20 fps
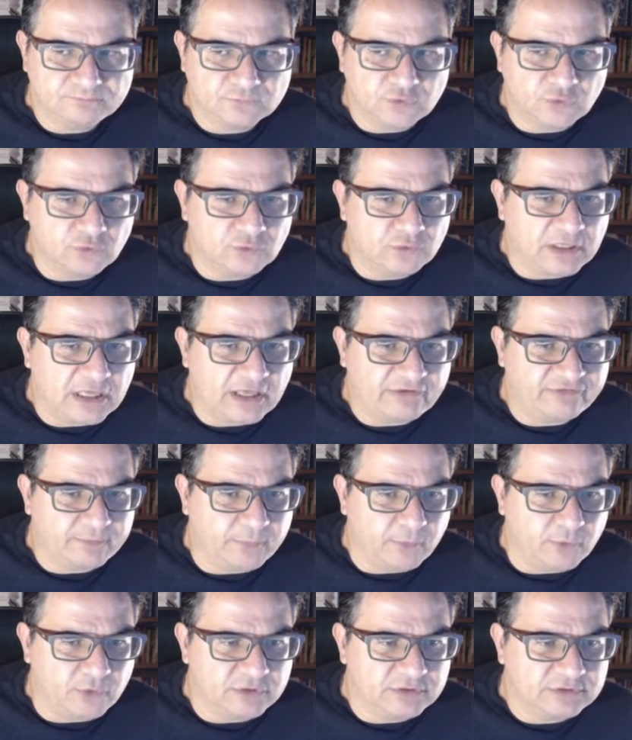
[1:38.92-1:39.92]
to half a
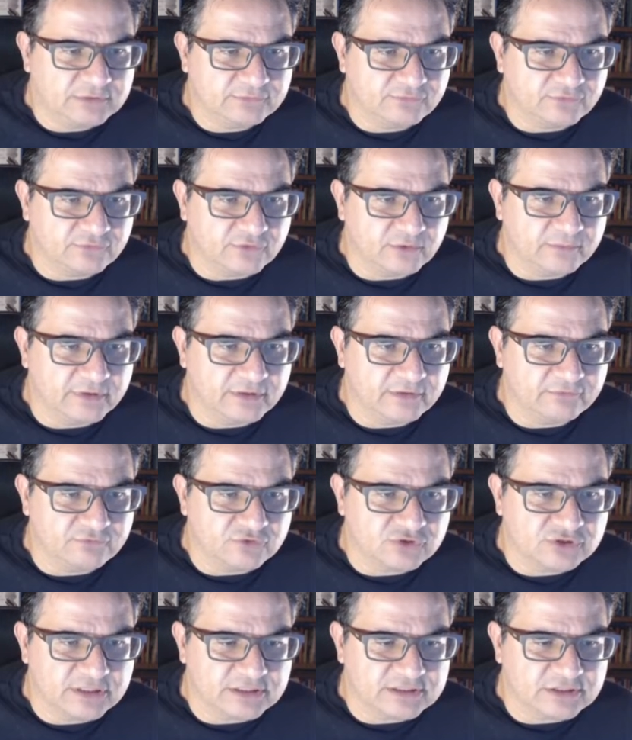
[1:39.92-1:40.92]
point from
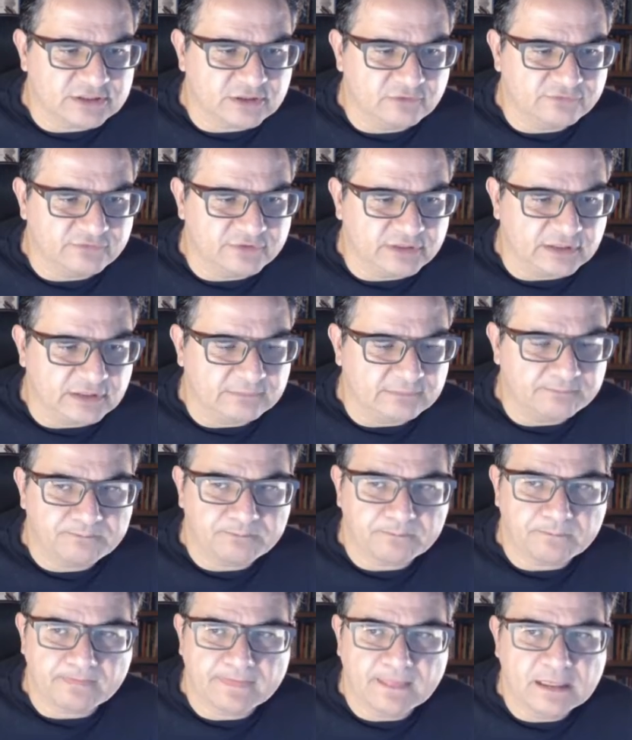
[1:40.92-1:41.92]
Bosnia Herzegovina.
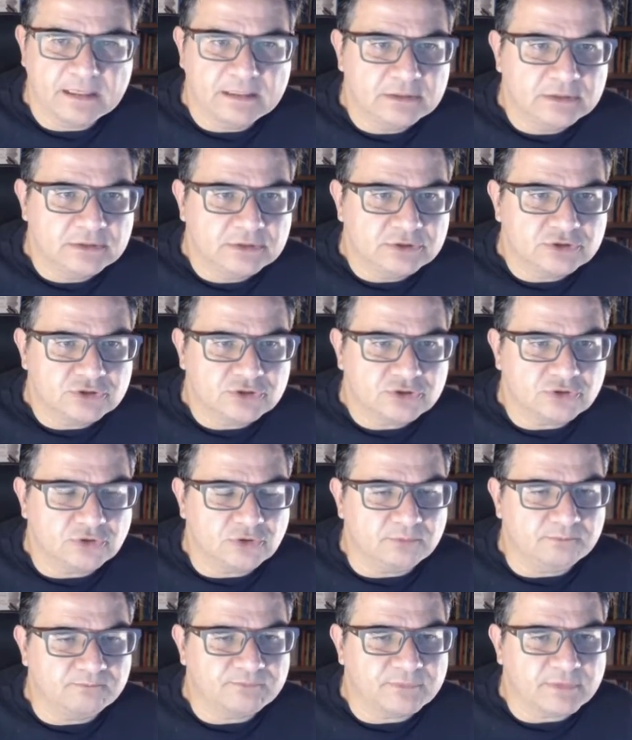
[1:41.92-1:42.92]

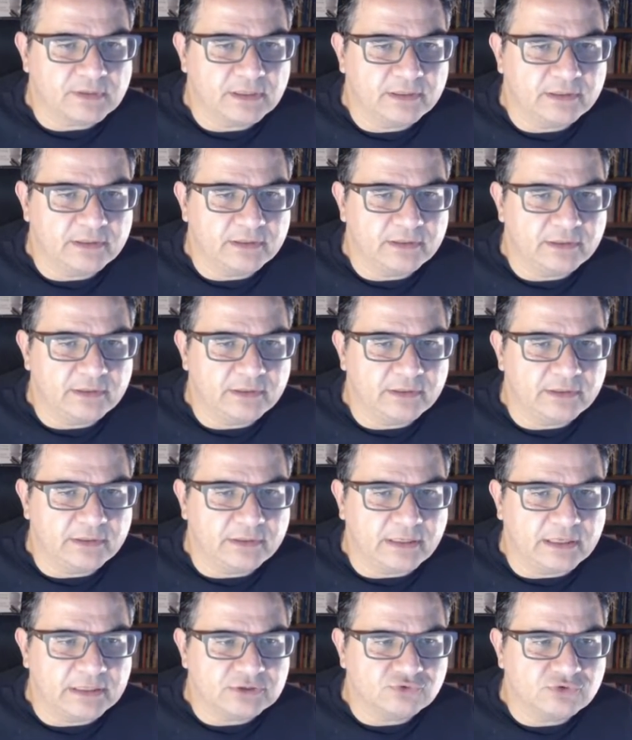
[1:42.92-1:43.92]
So
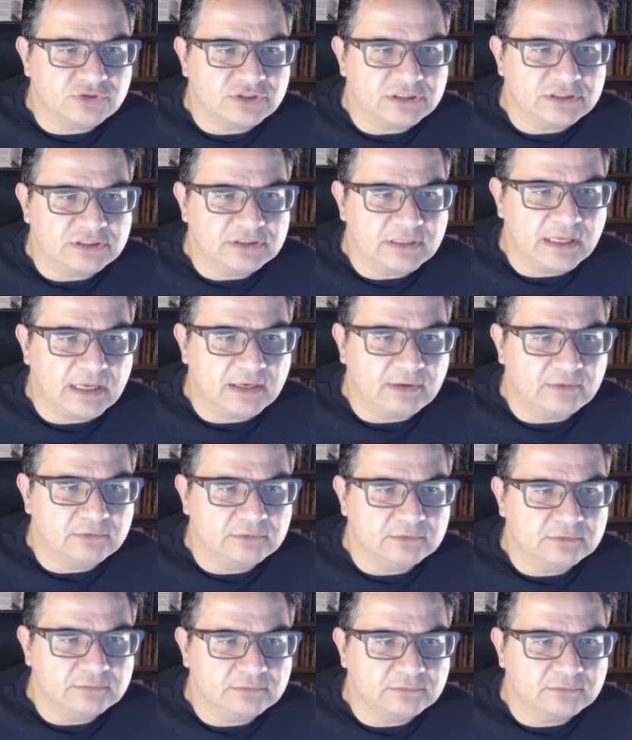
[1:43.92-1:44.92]
as we see now